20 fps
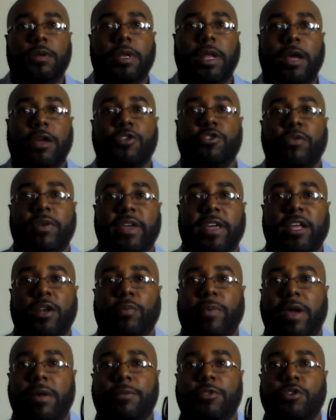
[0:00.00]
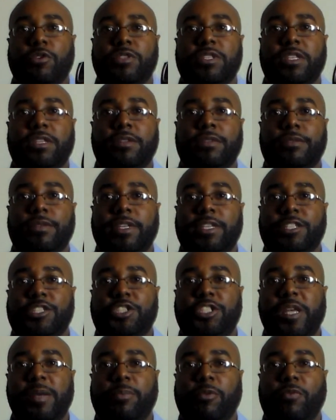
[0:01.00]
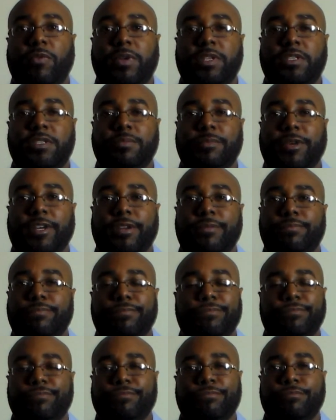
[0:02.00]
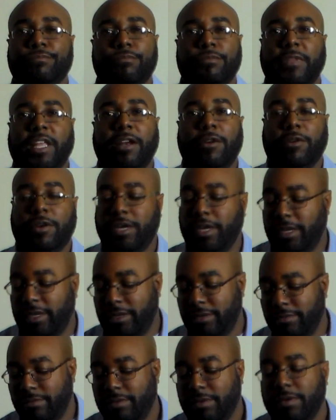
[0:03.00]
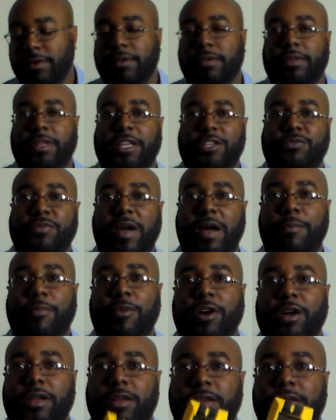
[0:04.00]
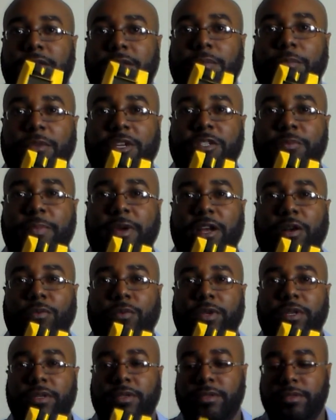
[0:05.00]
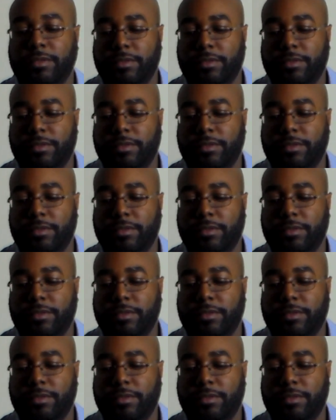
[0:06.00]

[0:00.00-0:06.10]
Now you can get away with using these cheaper ones, but they don't cut it. That's why I bought a much better one.